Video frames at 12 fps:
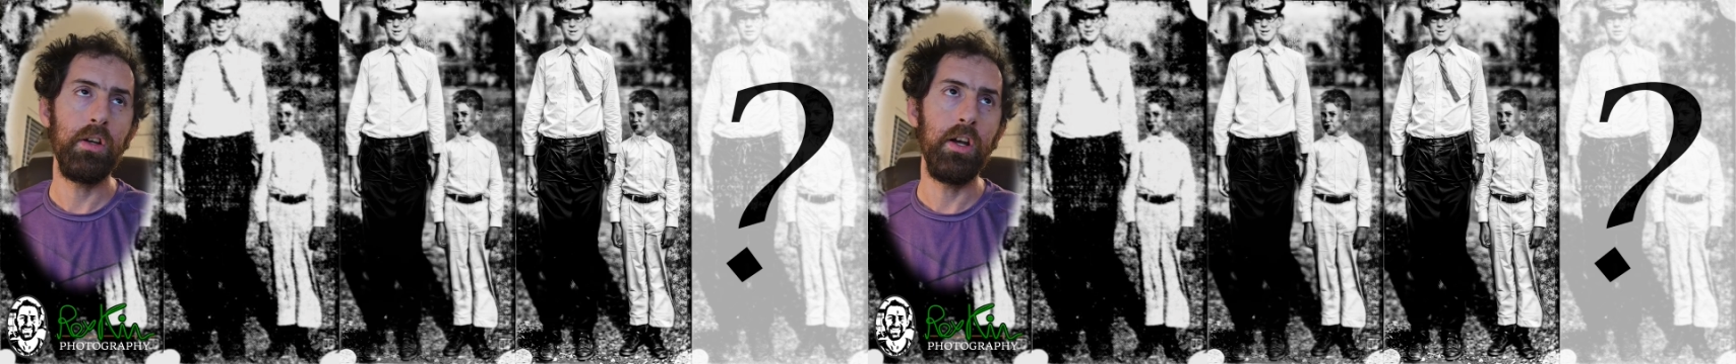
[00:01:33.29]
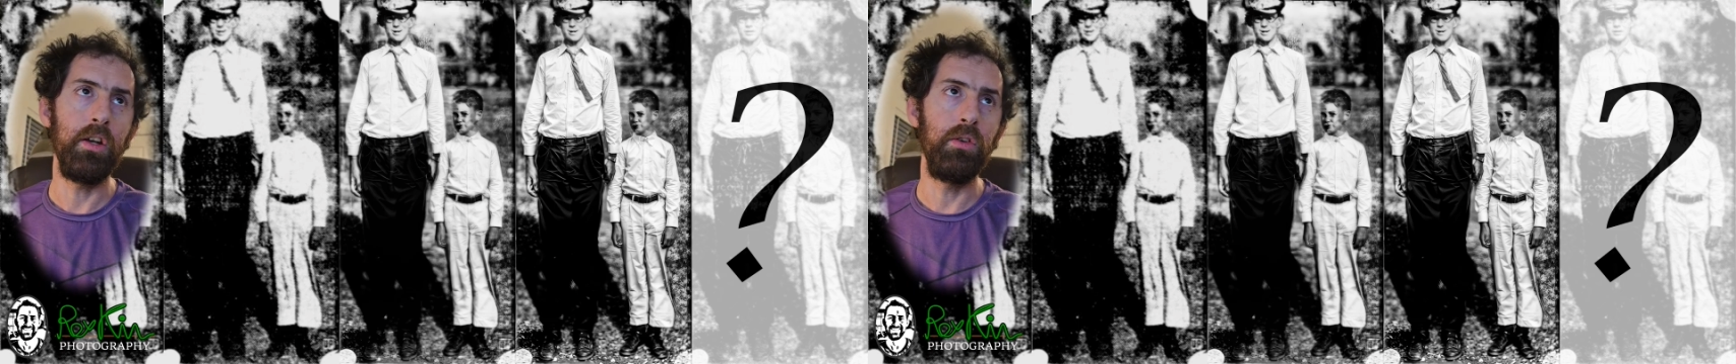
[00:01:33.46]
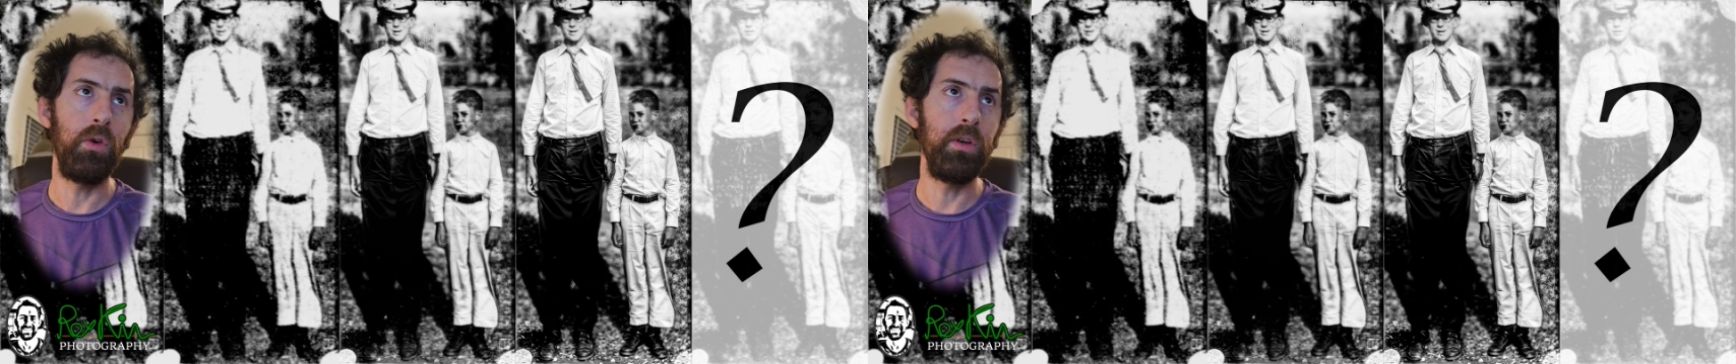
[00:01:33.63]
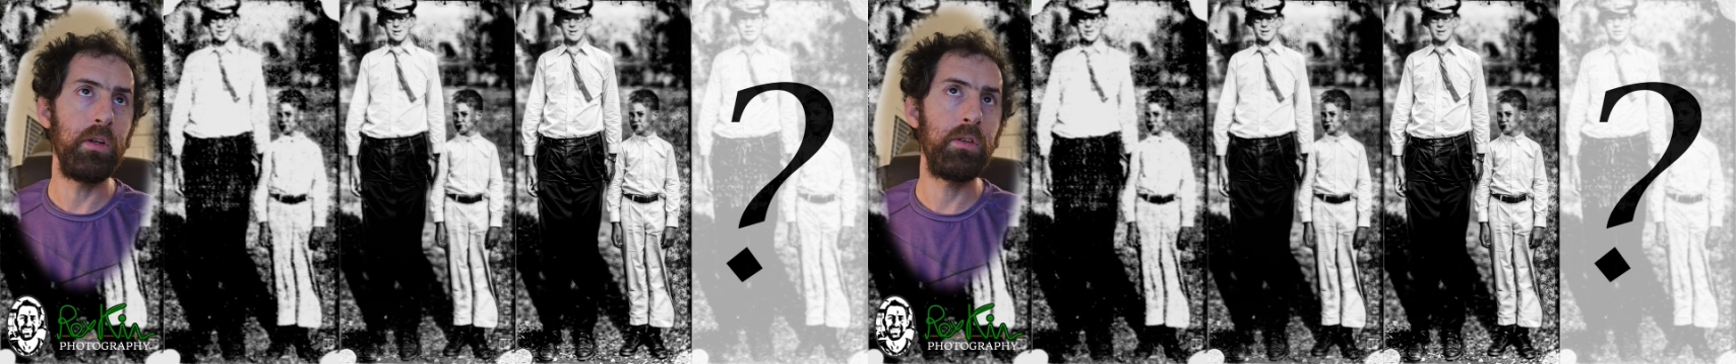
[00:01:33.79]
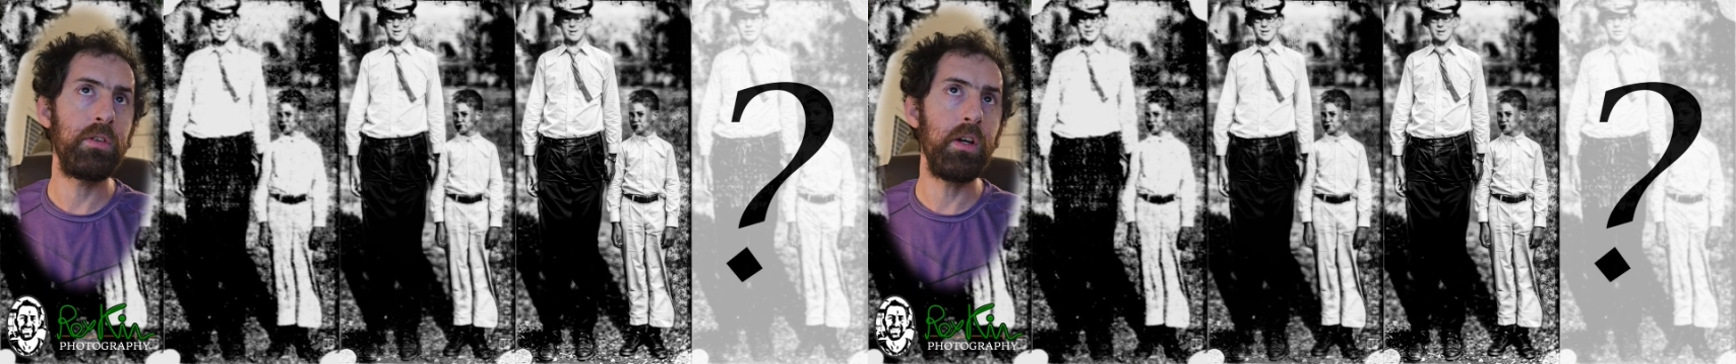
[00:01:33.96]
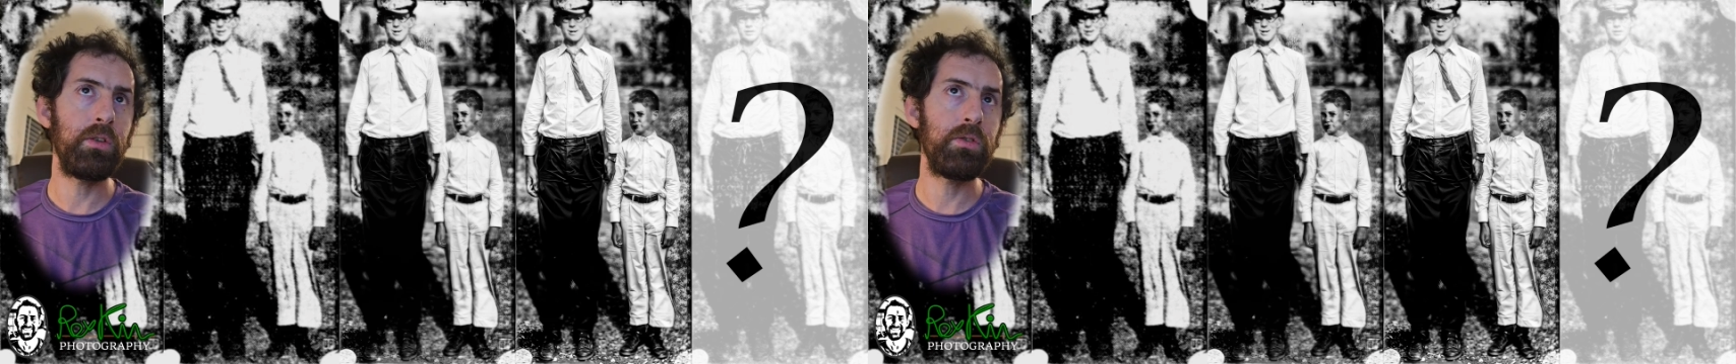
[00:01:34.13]

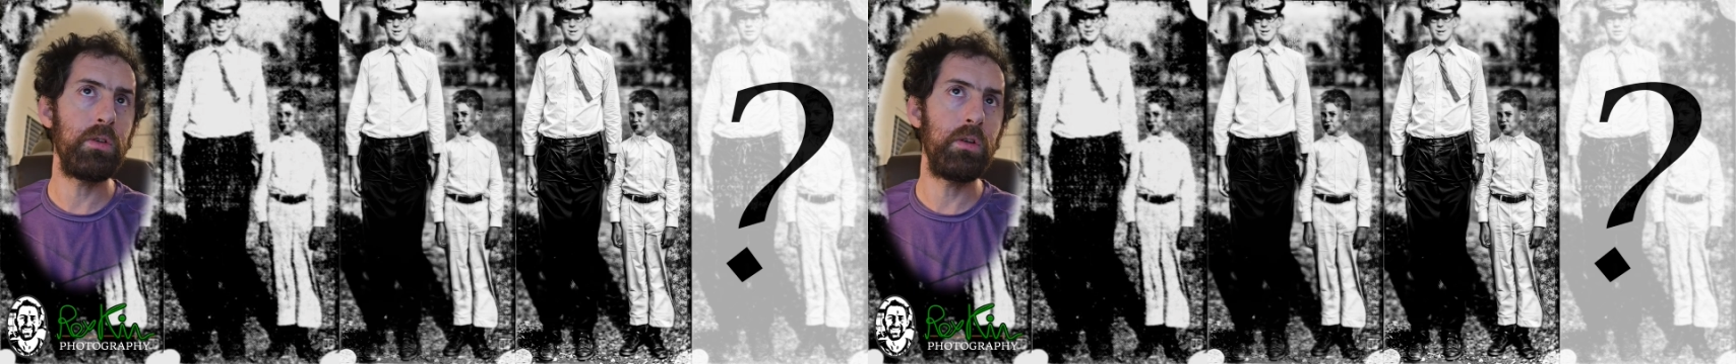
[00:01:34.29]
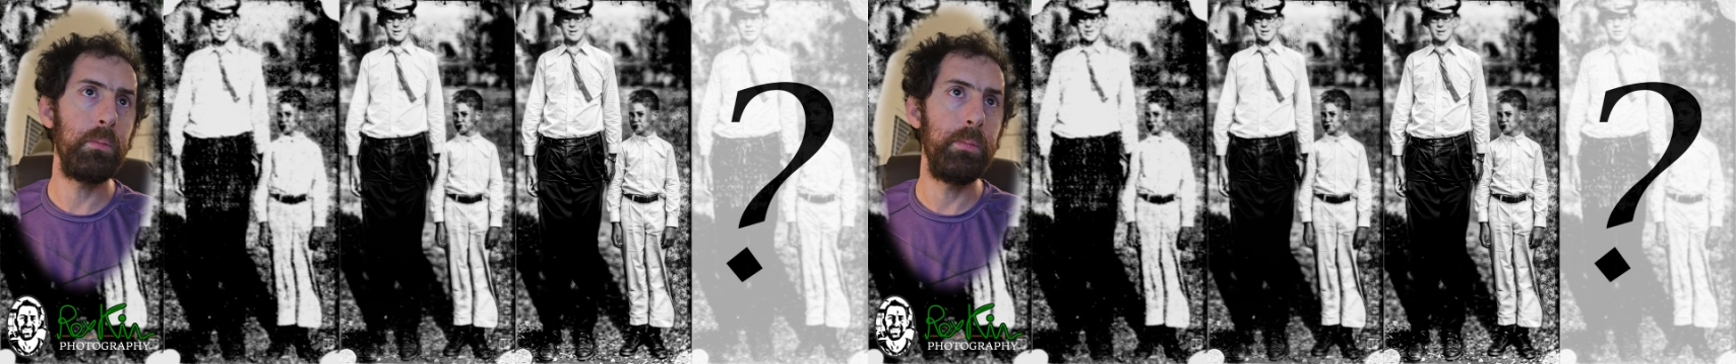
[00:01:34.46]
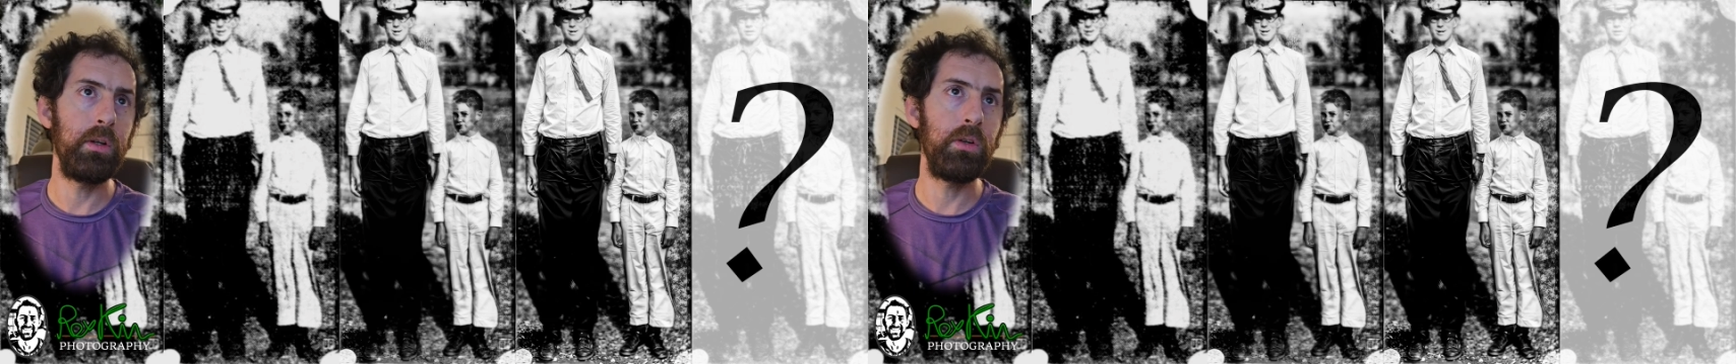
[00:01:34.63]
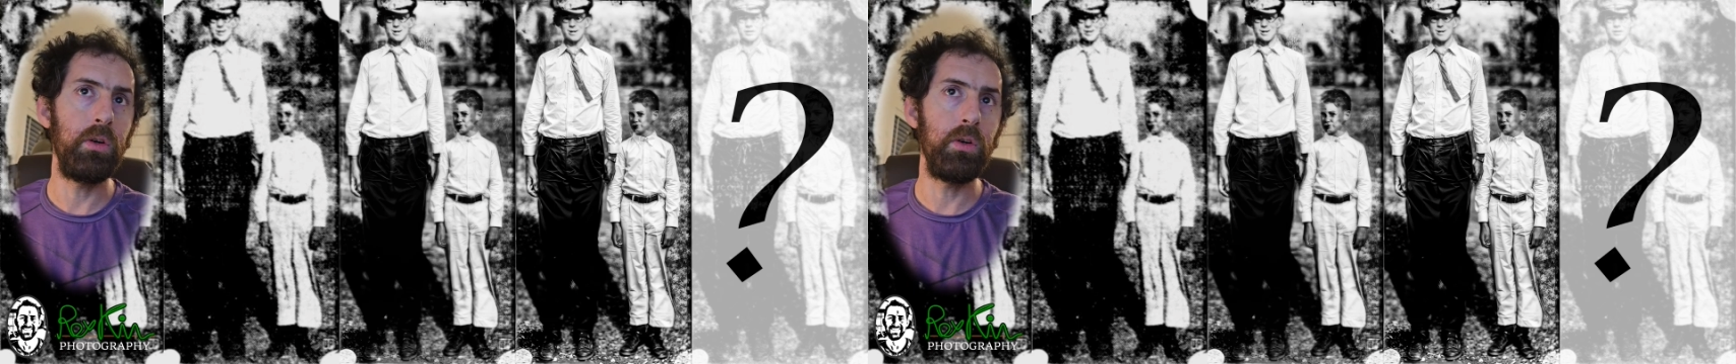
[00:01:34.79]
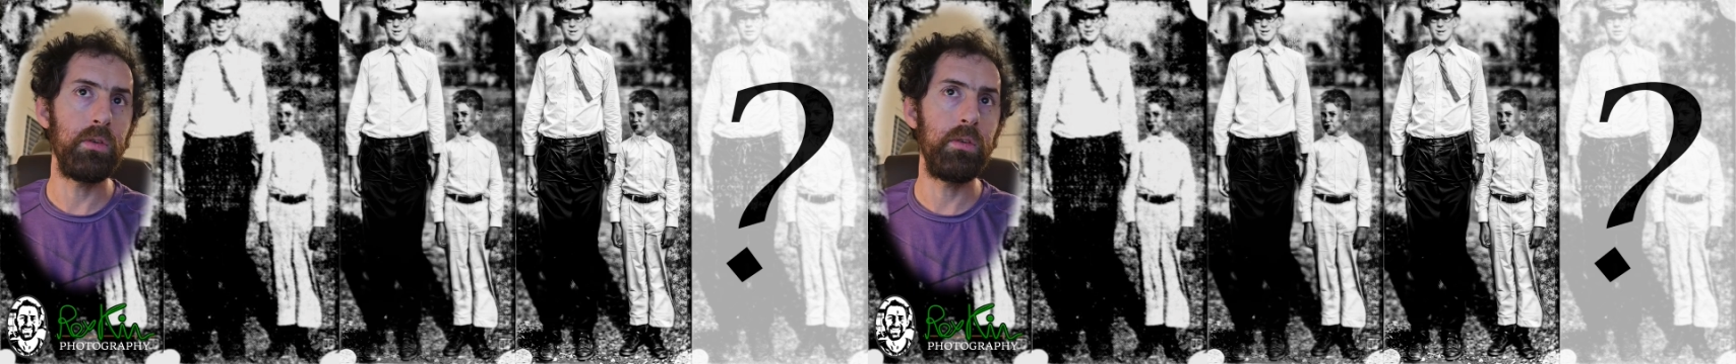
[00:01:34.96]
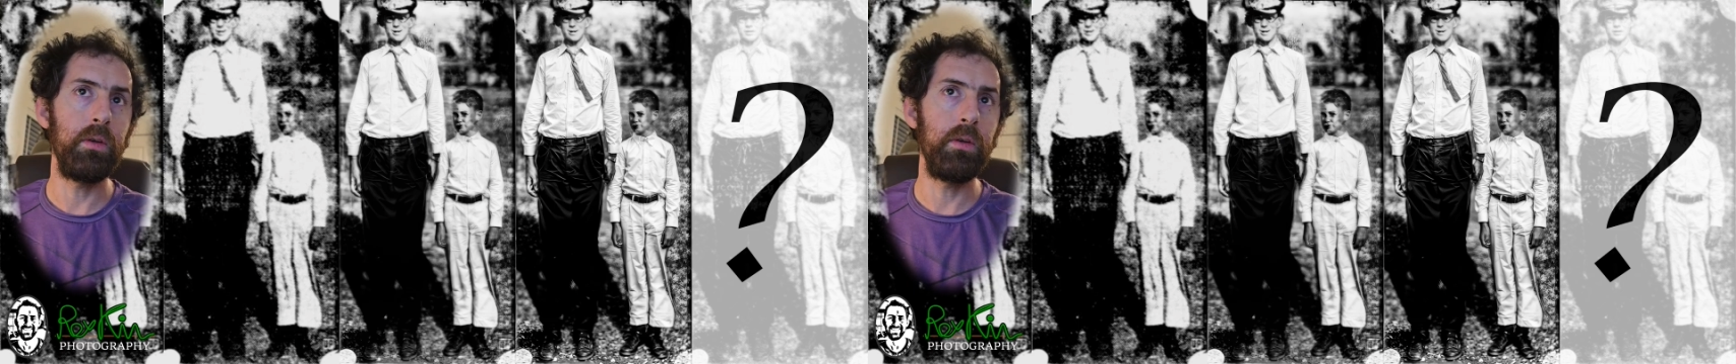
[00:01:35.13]
annoying texture, because